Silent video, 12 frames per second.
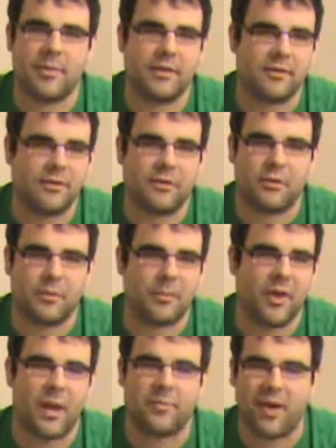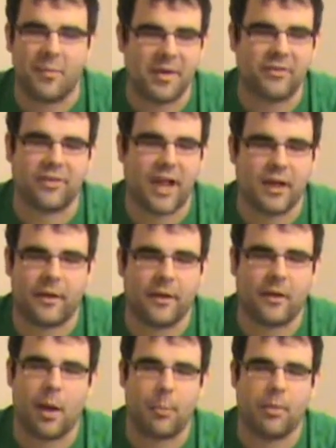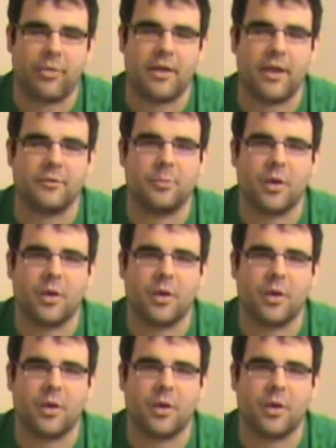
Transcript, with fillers: and sometimes I missed out on a couple things.